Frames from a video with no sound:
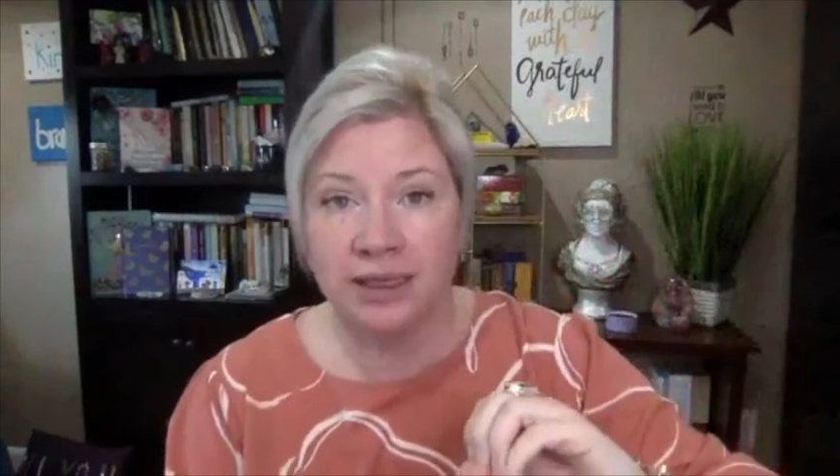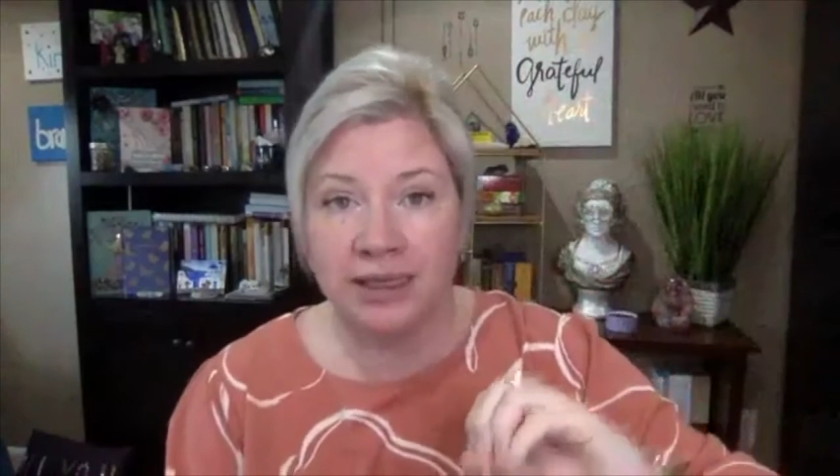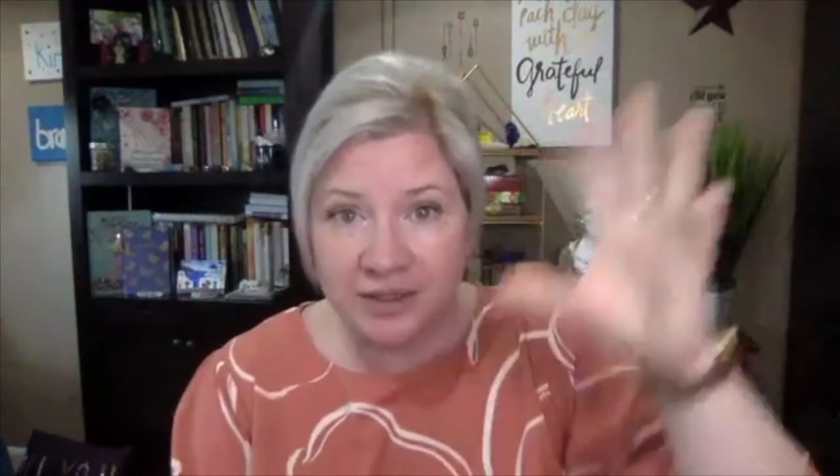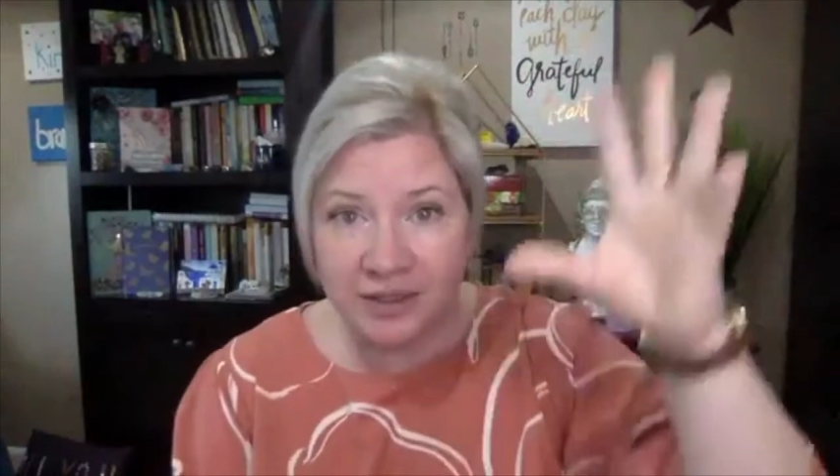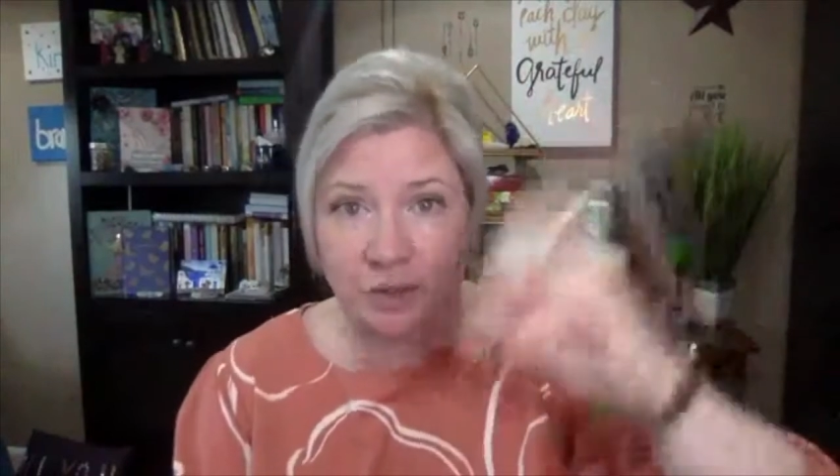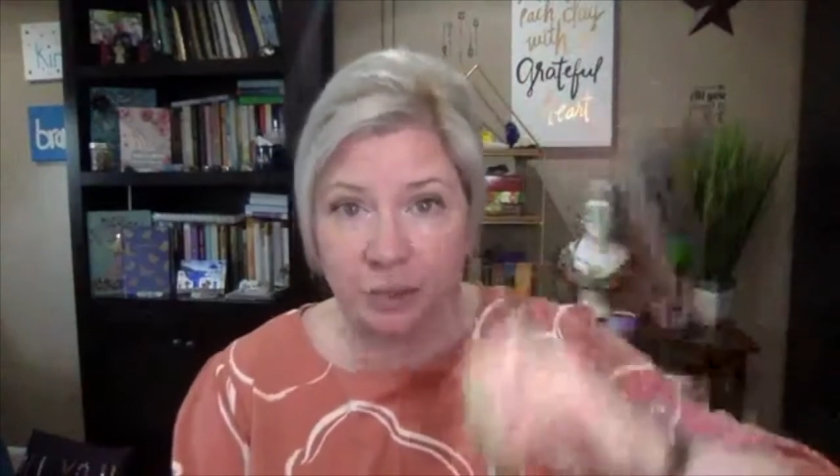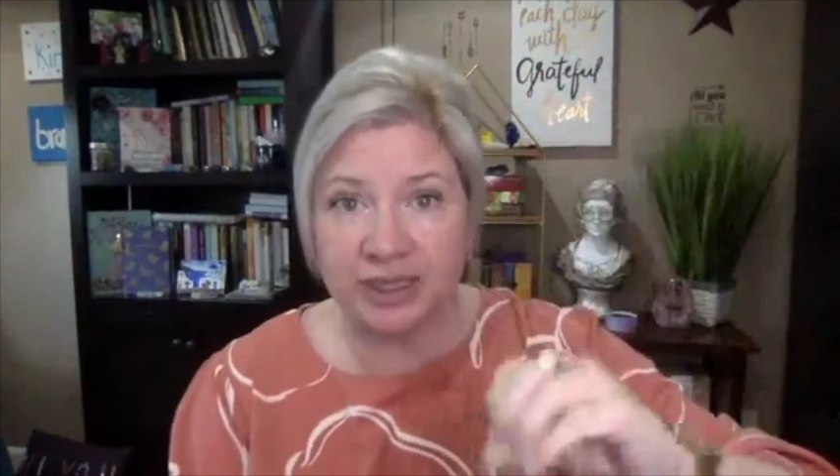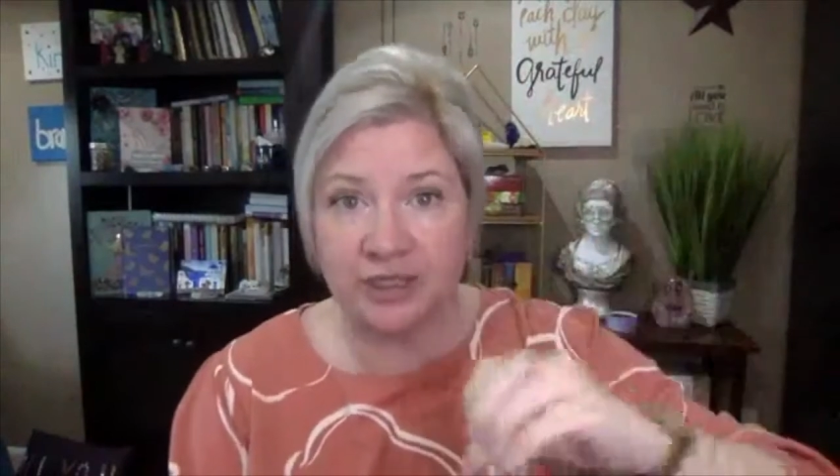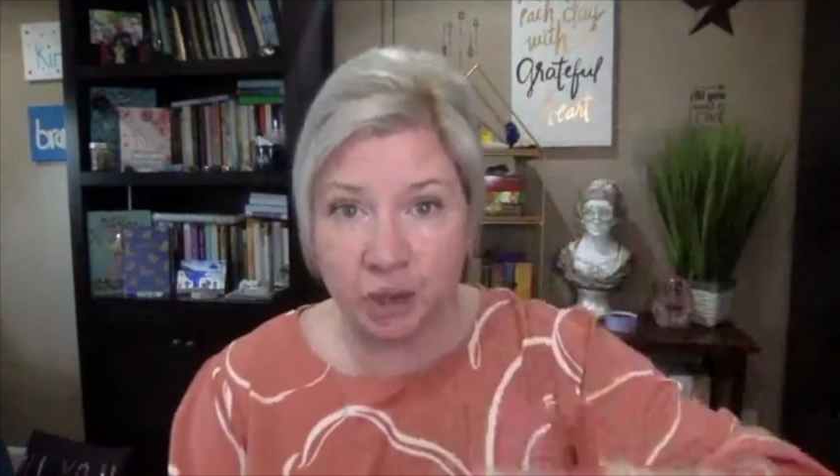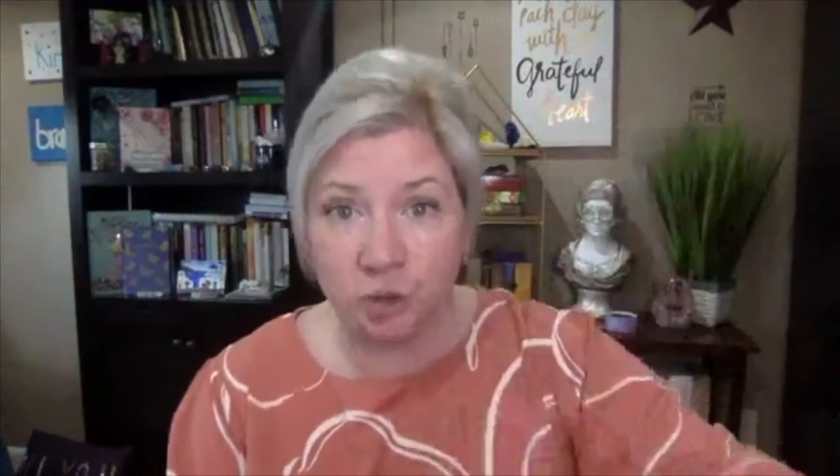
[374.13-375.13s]
It's the
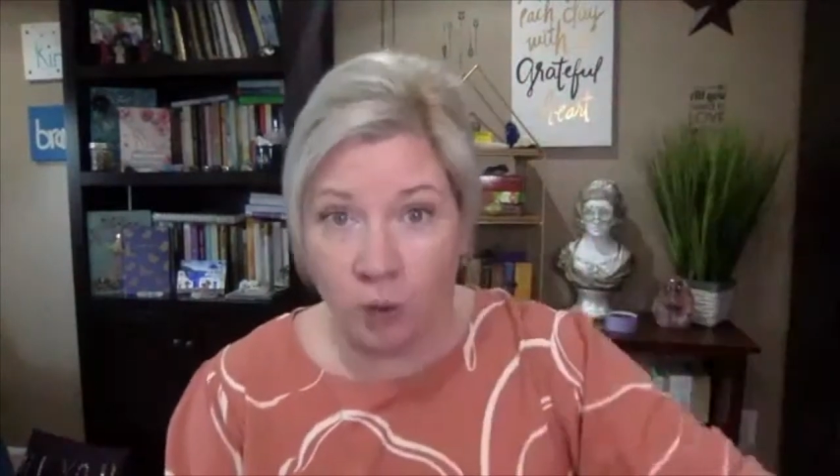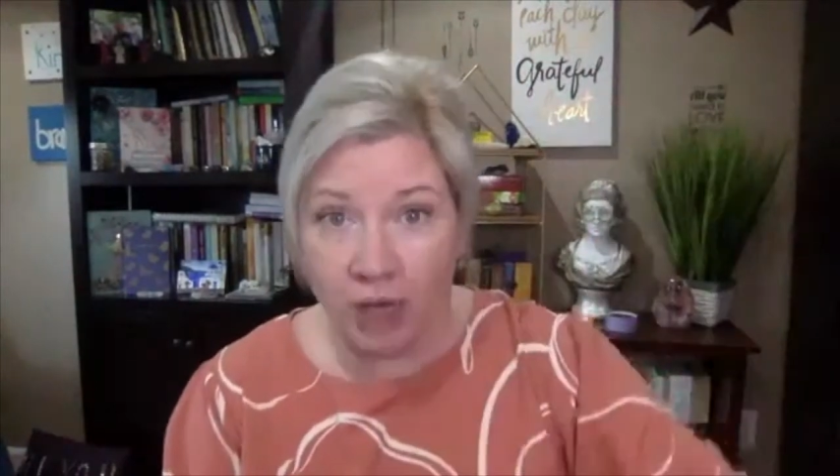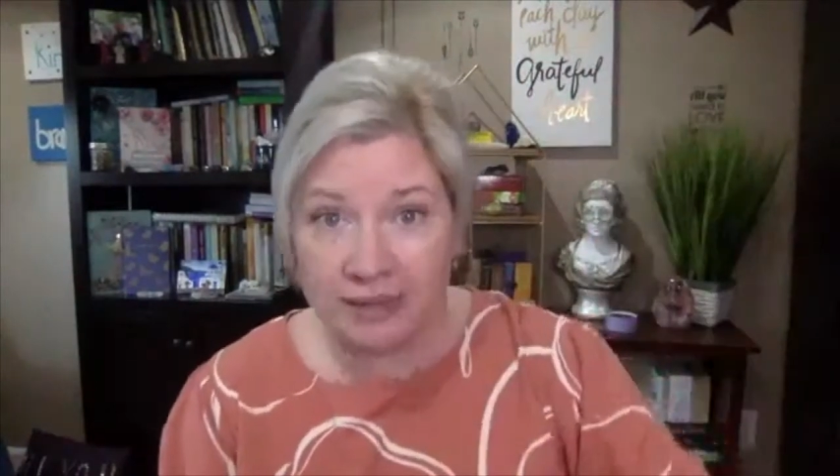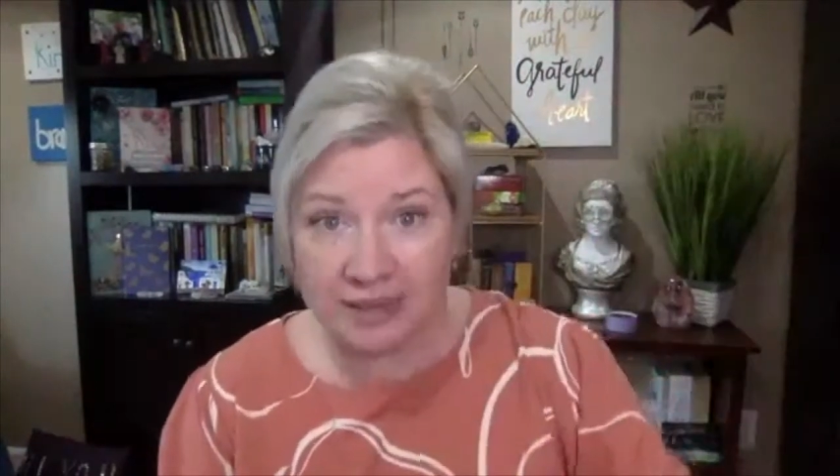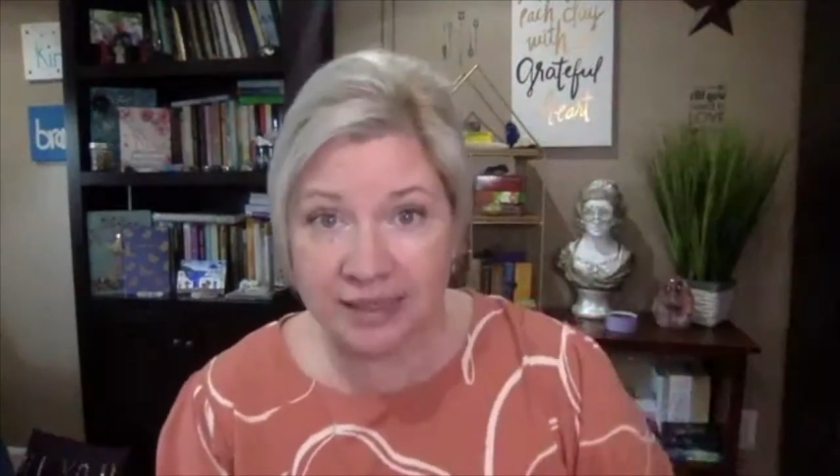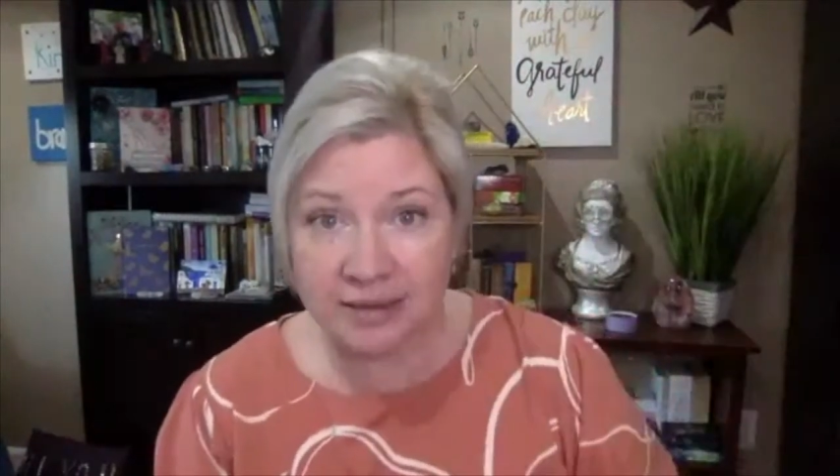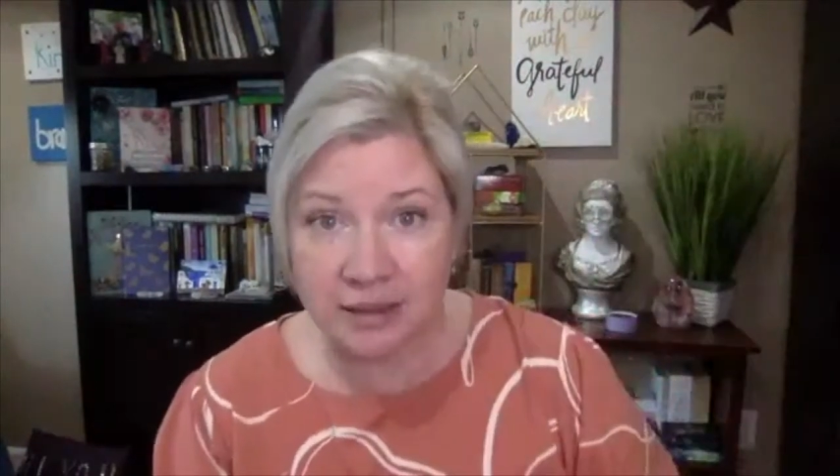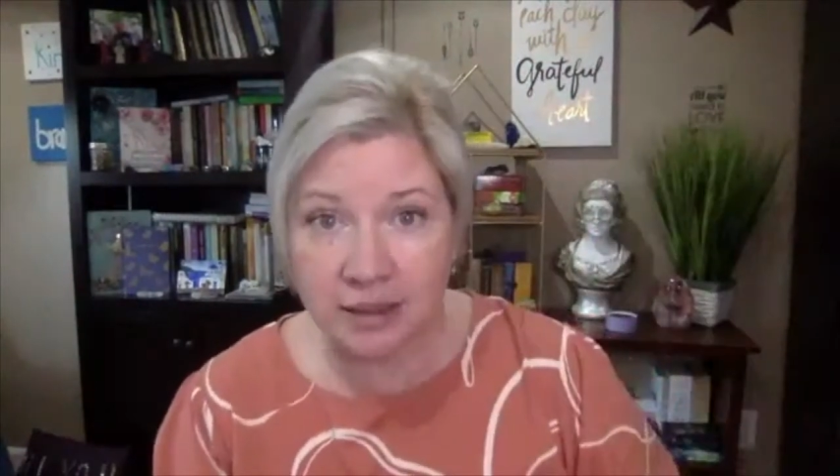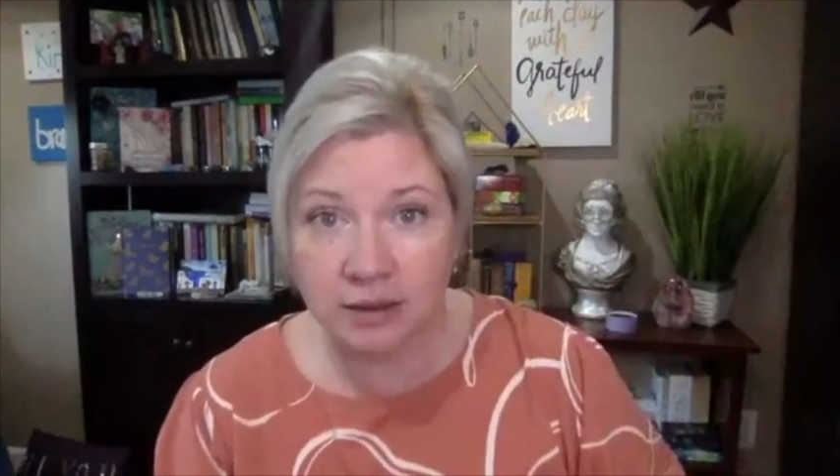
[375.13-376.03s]
reason you want it.